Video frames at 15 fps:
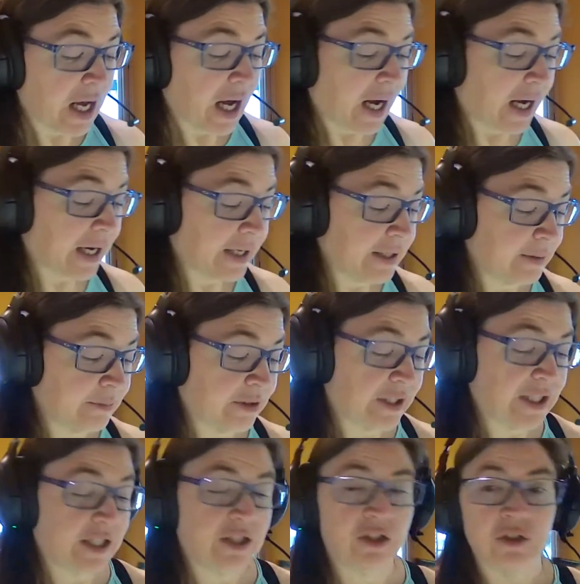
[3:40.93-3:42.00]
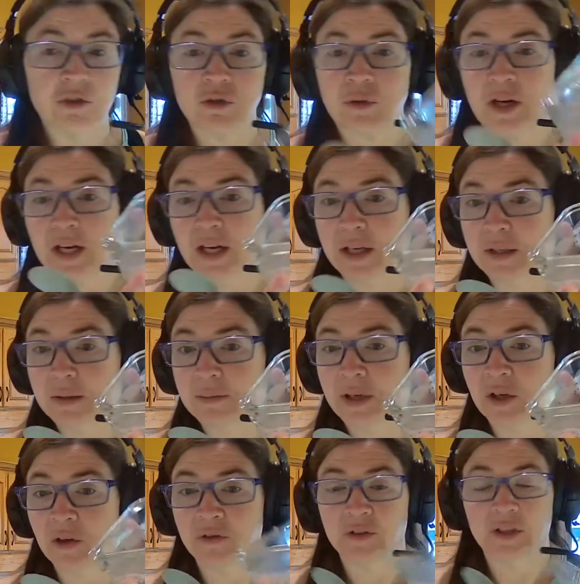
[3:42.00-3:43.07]
I am ready to try my
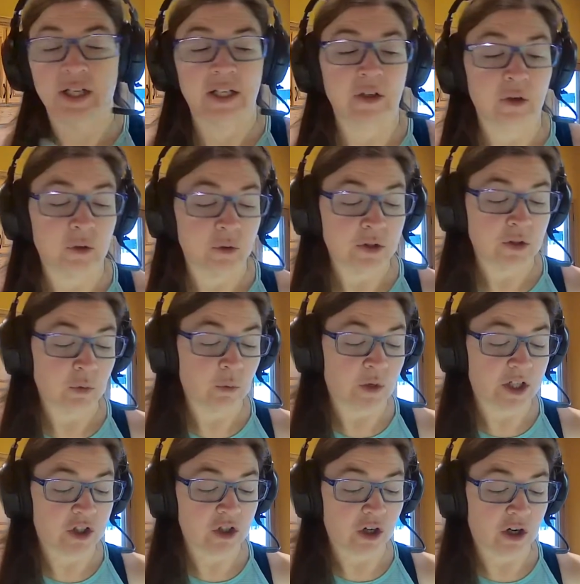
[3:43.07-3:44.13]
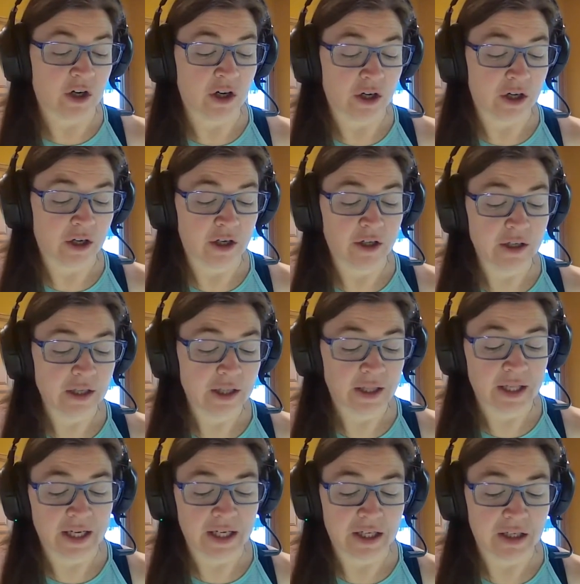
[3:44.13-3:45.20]
overnight oats, which are
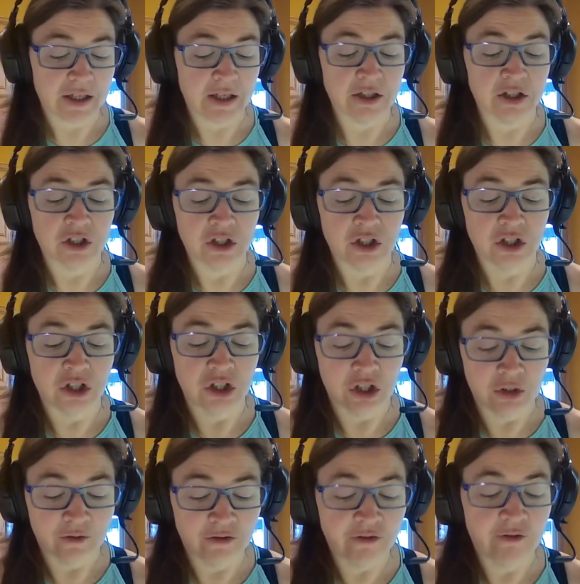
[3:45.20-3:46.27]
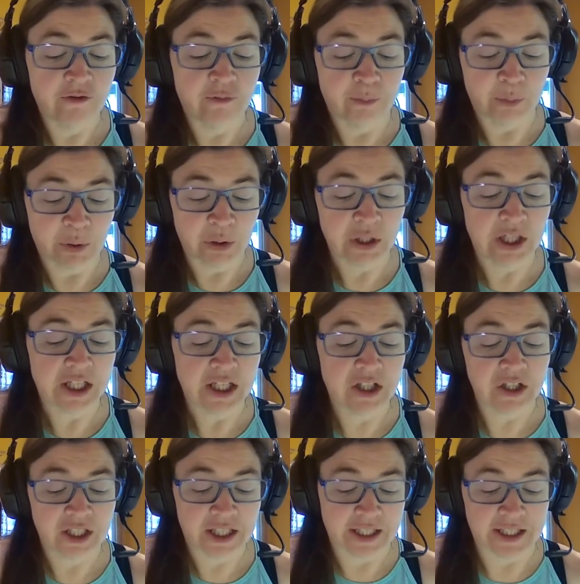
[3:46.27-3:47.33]
like a pretty
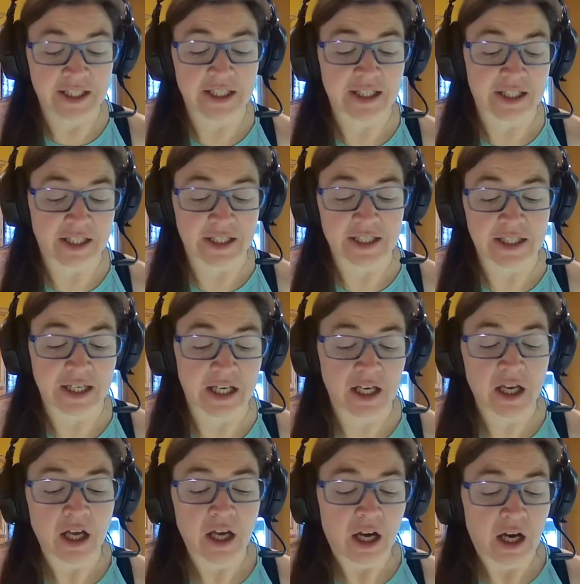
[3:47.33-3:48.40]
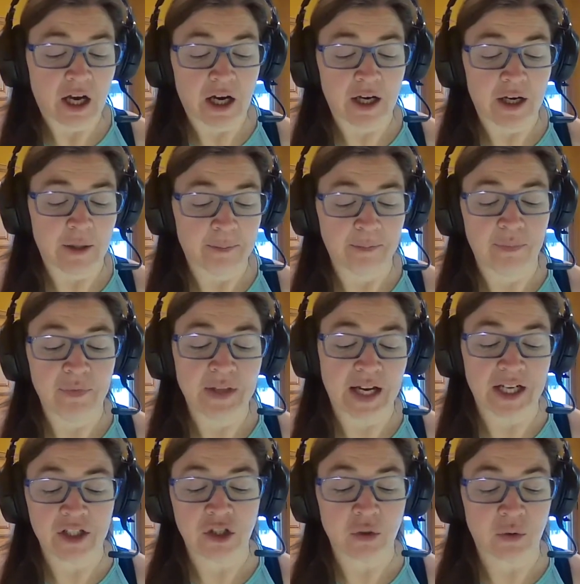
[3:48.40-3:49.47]
good consistency,
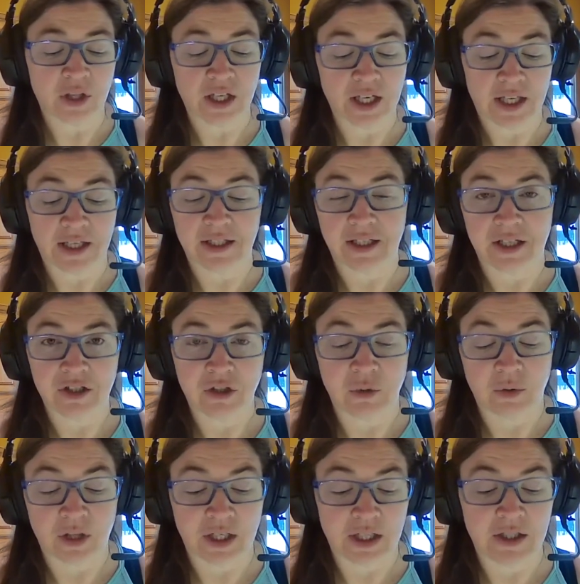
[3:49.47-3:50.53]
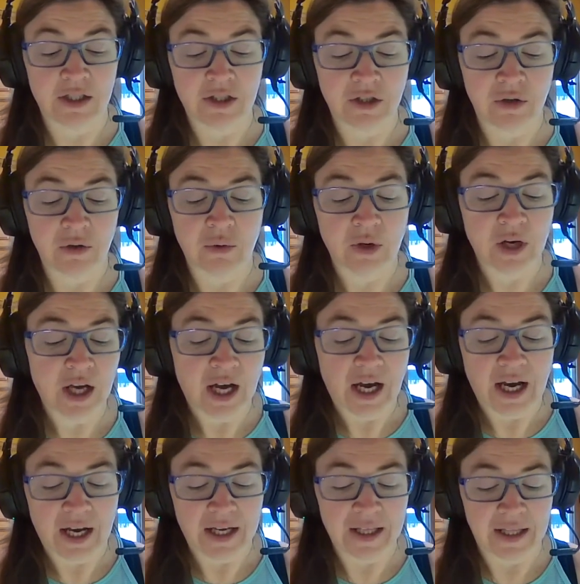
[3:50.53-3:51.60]
not too thick and not too thin. So
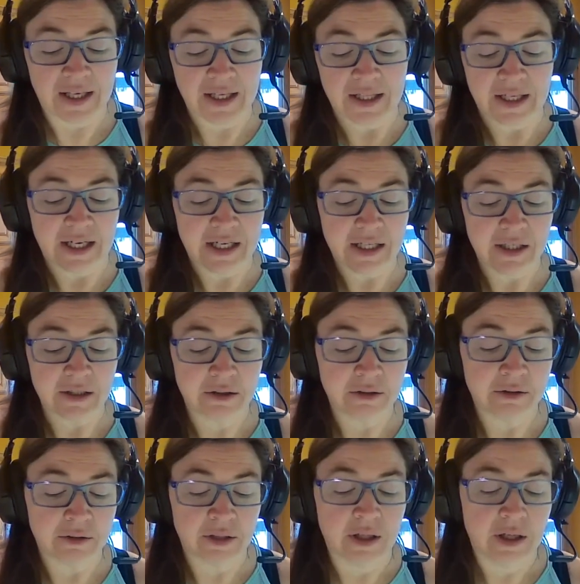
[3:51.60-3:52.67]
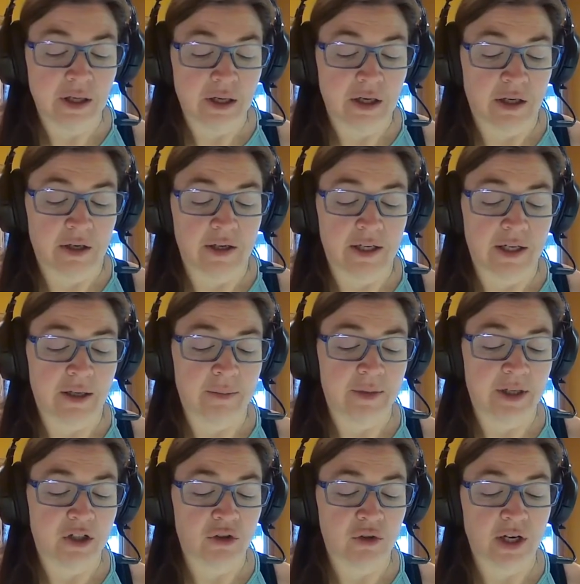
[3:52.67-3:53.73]
I like that. All right, I'm going
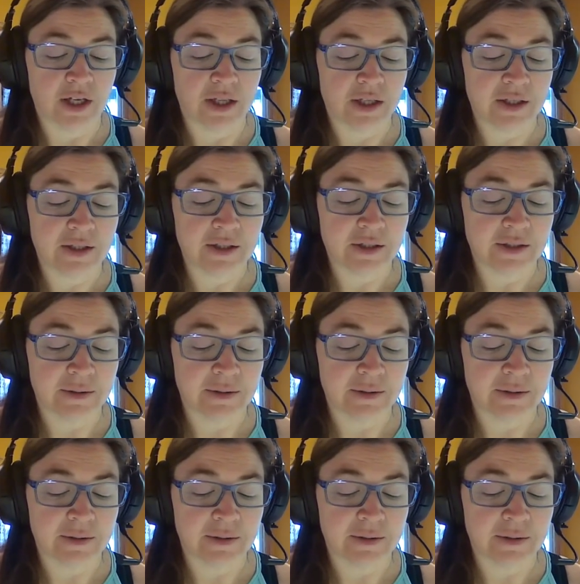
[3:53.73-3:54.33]
to try this.